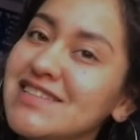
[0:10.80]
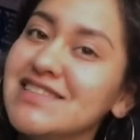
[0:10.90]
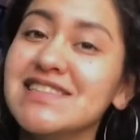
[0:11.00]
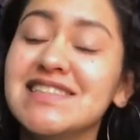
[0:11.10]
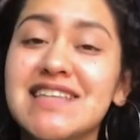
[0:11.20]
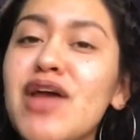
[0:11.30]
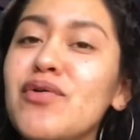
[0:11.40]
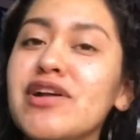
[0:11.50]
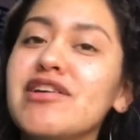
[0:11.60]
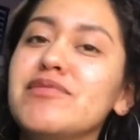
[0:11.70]
today
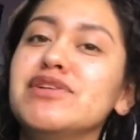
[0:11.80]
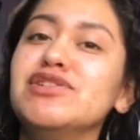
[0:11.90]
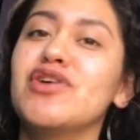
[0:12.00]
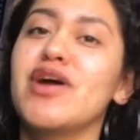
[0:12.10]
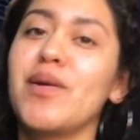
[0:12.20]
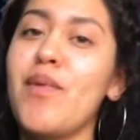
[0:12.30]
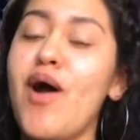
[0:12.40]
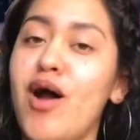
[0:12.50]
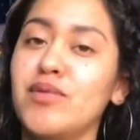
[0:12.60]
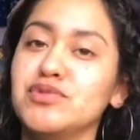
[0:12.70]
we're going to be drawing
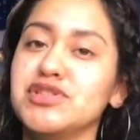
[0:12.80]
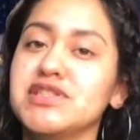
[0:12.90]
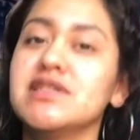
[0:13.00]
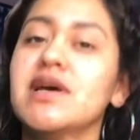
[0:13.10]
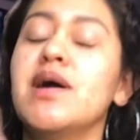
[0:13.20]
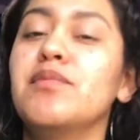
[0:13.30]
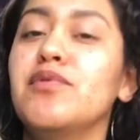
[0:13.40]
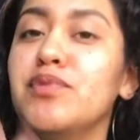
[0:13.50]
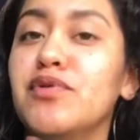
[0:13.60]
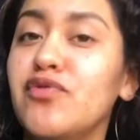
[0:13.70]
palm trees.
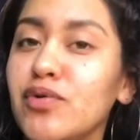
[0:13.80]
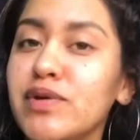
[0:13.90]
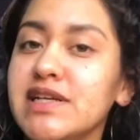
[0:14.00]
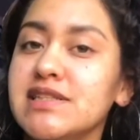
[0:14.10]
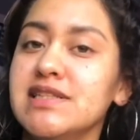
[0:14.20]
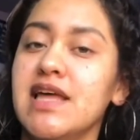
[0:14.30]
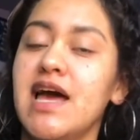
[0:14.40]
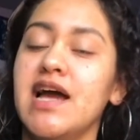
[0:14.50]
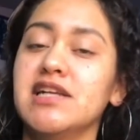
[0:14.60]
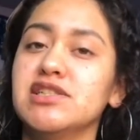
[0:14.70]
But before we get to
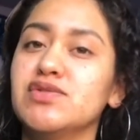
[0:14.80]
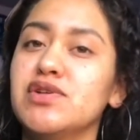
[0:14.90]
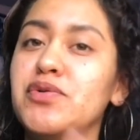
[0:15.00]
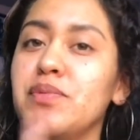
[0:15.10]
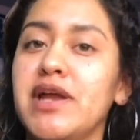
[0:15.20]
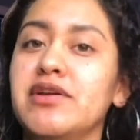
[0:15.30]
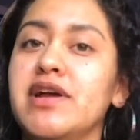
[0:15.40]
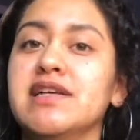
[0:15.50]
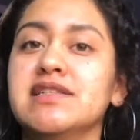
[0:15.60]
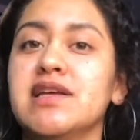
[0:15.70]
that, I just want to remind you
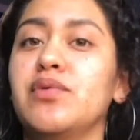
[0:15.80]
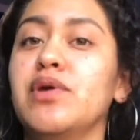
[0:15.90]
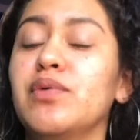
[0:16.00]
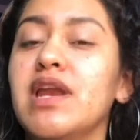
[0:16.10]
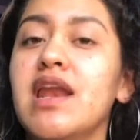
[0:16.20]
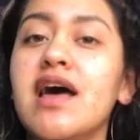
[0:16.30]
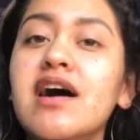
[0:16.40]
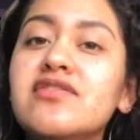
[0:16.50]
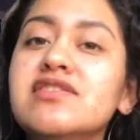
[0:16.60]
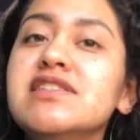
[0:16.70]
guys that we would
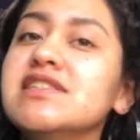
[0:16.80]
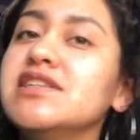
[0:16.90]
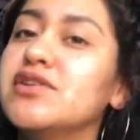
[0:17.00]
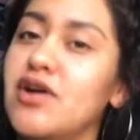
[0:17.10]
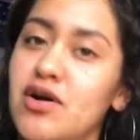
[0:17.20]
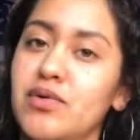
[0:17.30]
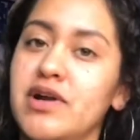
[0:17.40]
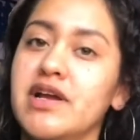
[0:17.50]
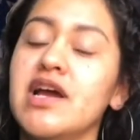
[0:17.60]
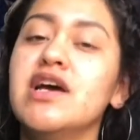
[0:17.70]
love to see your
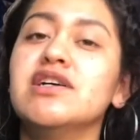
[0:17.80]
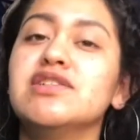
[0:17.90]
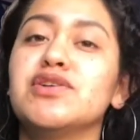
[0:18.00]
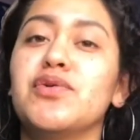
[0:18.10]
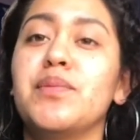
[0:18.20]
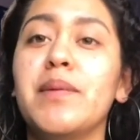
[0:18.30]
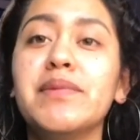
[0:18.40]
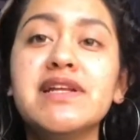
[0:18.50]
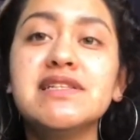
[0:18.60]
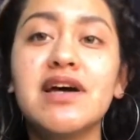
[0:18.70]
artwork. So remember
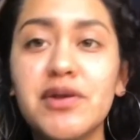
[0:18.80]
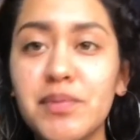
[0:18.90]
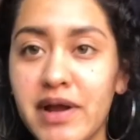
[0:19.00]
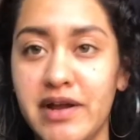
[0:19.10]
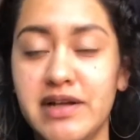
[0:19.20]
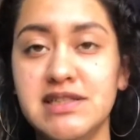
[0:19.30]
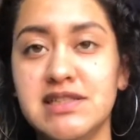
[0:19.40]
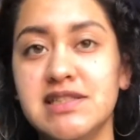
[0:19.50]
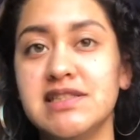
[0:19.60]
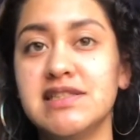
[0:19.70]
to tell your parents
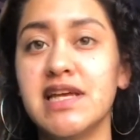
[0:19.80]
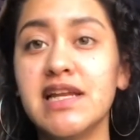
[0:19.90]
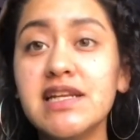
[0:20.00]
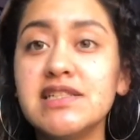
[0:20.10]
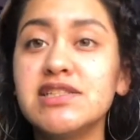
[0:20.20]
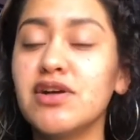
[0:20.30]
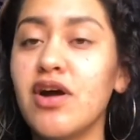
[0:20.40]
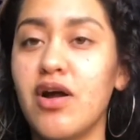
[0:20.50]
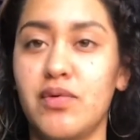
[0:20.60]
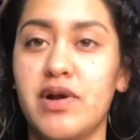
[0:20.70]
to send us your
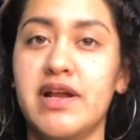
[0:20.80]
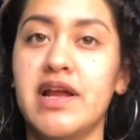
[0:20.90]
artwork.